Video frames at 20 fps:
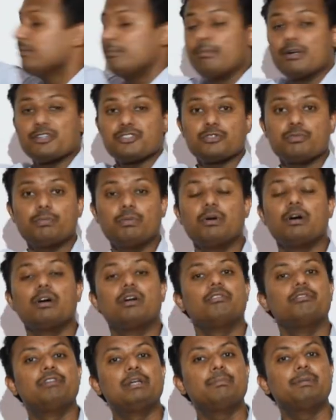
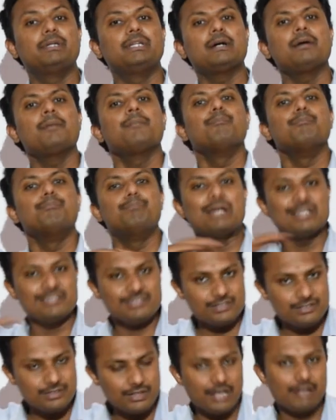will be the
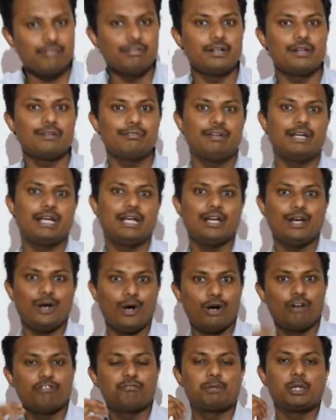best ever way
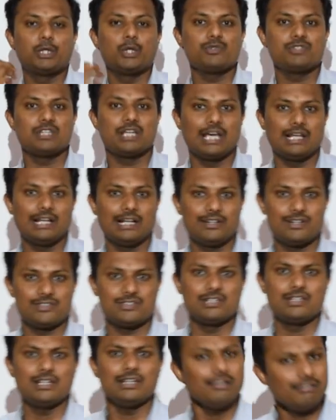of producing
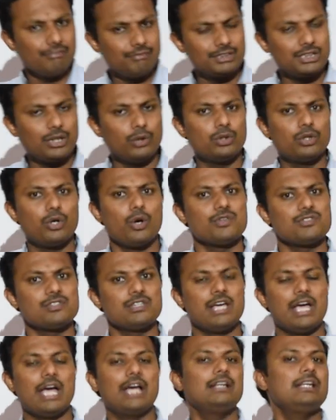electricity without
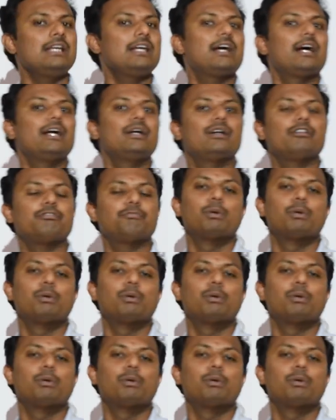causing any kind of